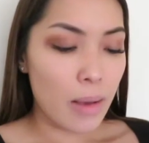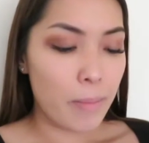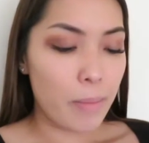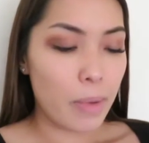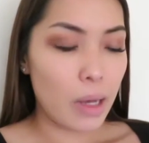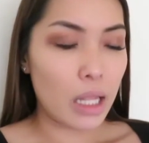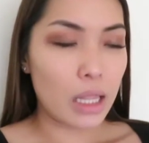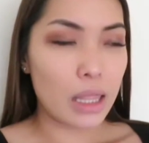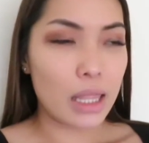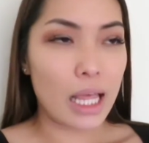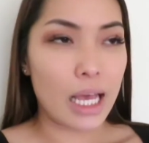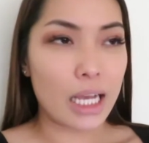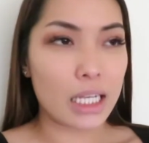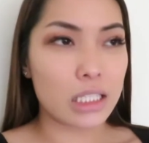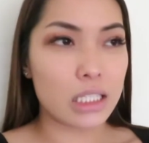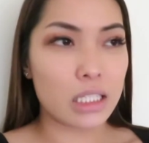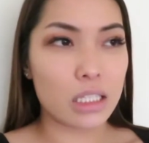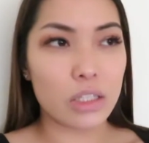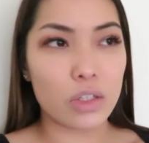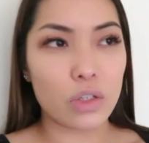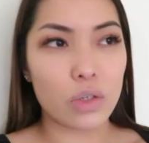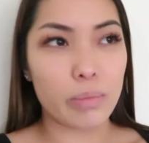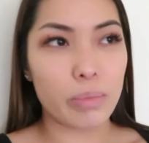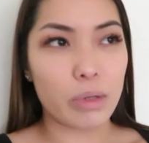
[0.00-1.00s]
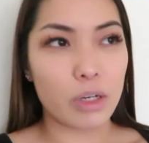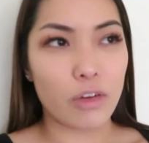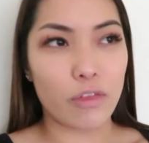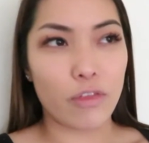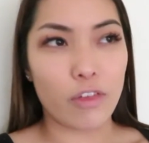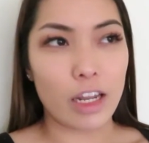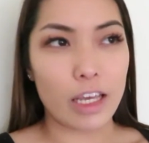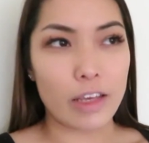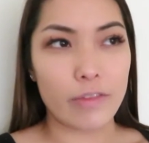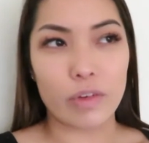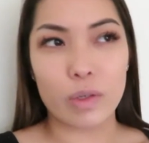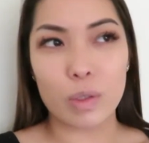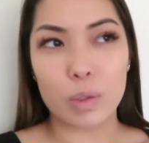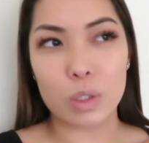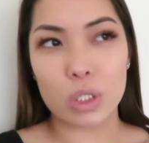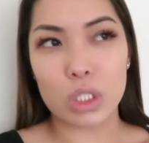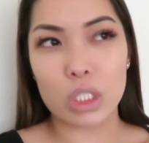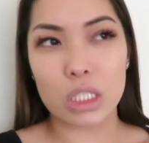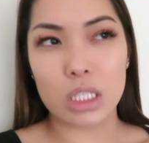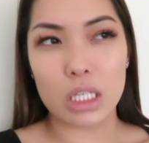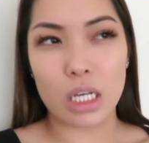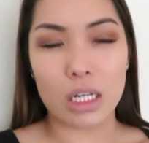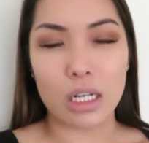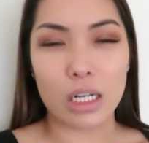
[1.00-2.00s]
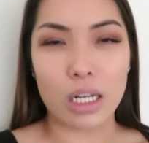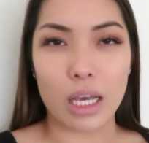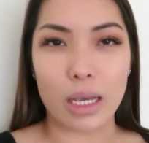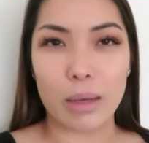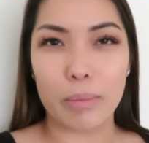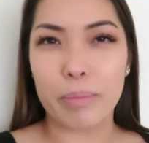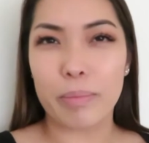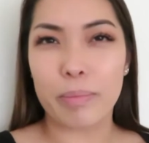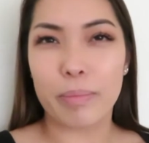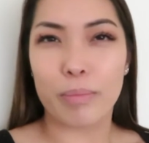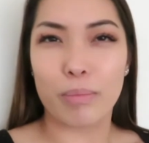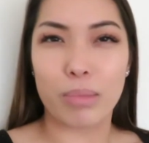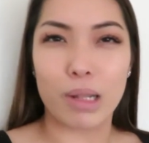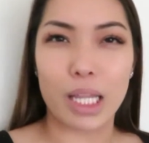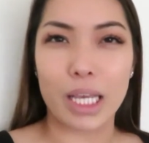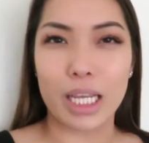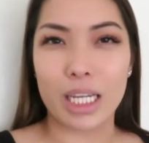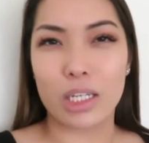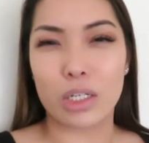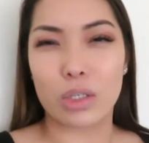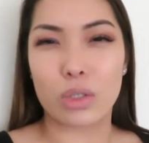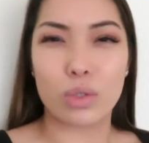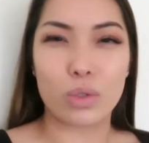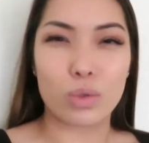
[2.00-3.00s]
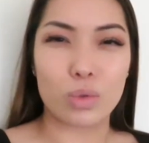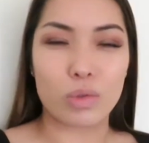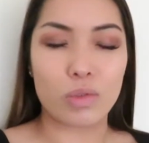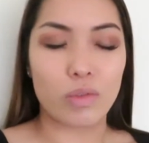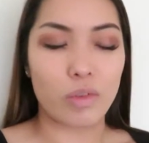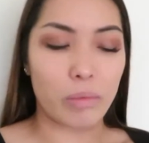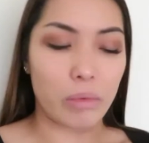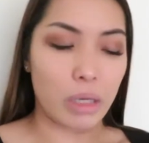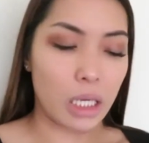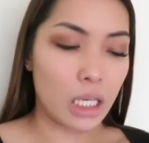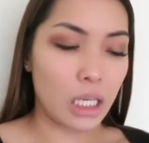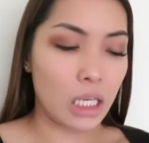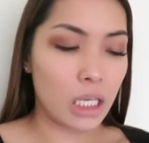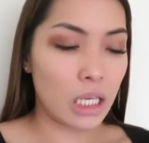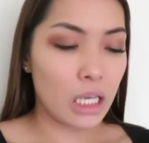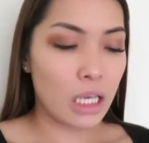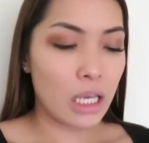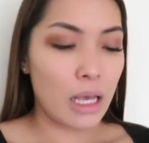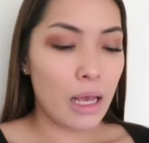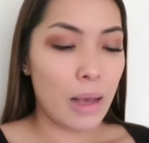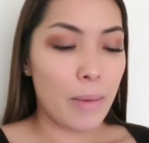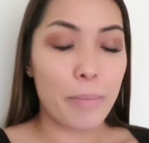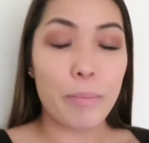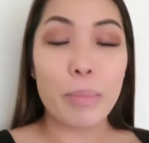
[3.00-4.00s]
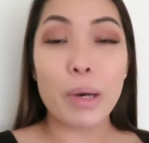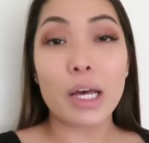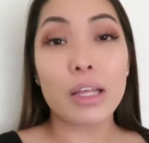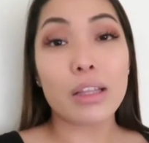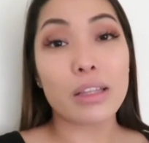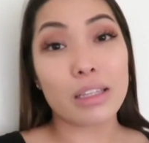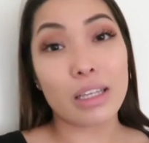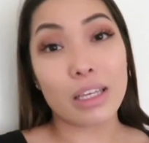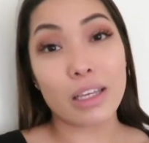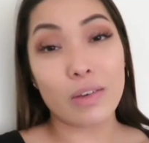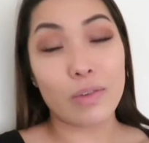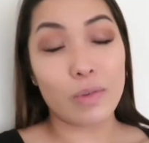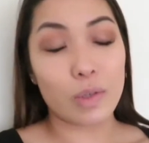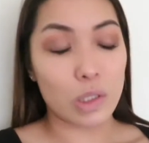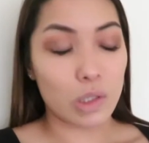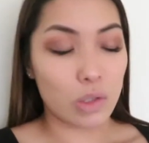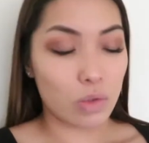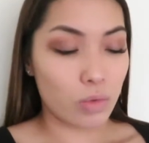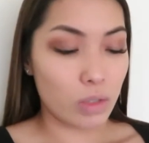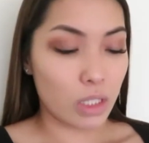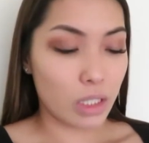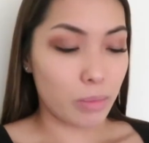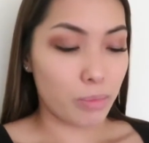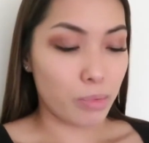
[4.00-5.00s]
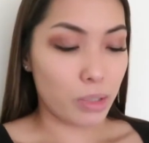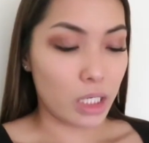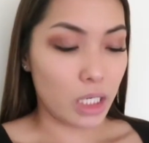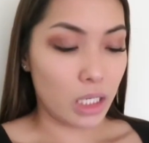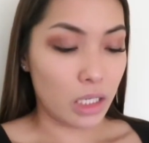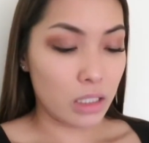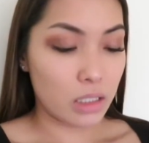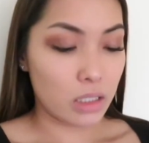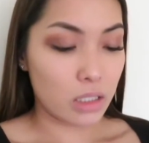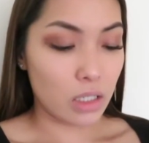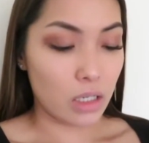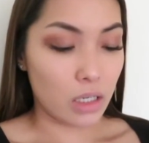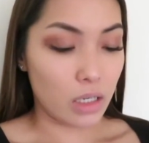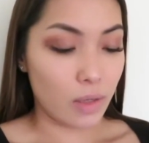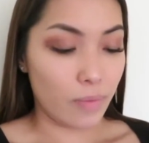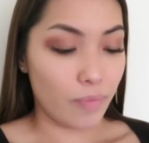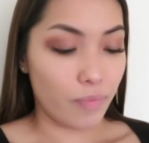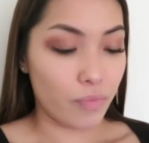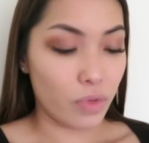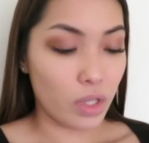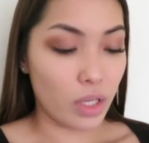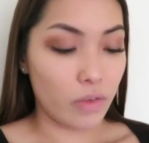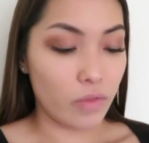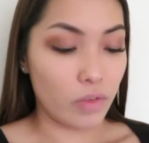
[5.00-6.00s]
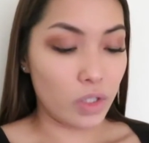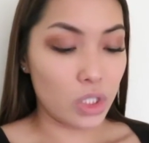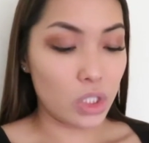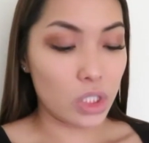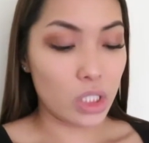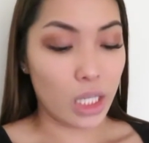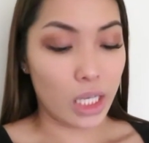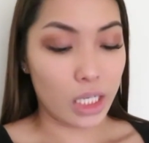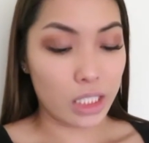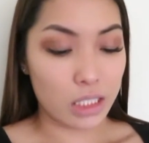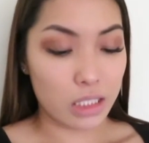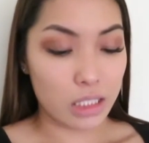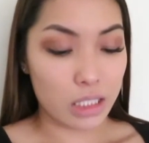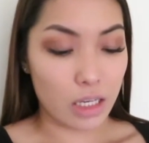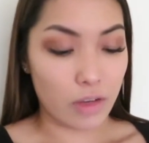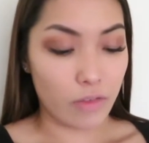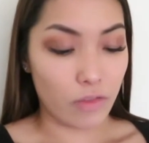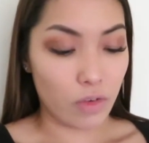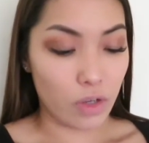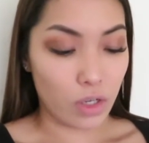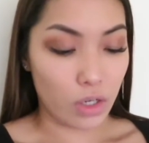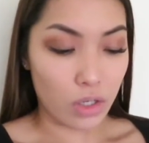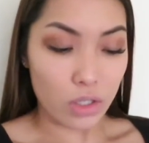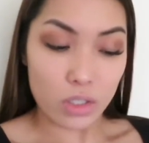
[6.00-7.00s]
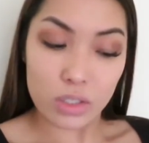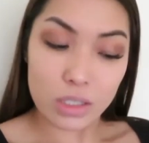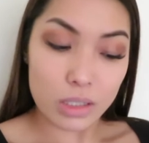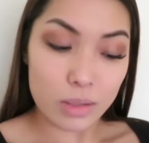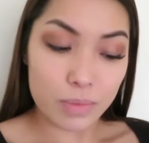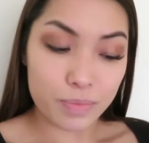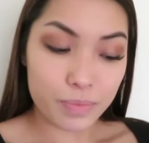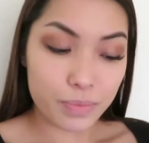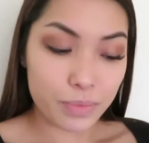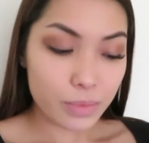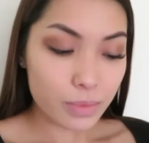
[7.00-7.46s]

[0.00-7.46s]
but lacked a little bit of flavor. It was just kind of like plain noodles for me, but it was really pretty. So if you do like to take photos.